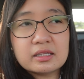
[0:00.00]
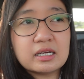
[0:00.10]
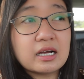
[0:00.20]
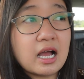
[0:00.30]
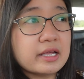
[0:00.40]

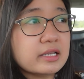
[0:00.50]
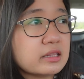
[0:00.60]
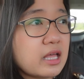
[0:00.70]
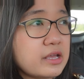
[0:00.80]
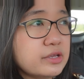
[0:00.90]
kakain na
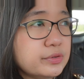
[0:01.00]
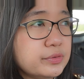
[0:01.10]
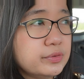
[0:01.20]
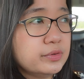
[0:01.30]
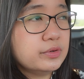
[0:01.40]
tayo.
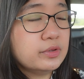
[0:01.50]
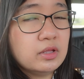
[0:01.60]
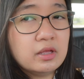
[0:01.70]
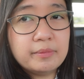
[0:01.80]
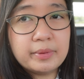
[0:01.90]

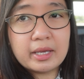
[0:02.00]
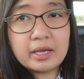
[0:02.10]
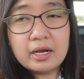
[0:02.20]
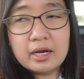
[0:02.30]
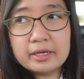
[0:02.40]
My
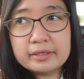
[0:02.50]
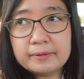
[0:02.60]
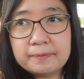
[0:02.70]
God.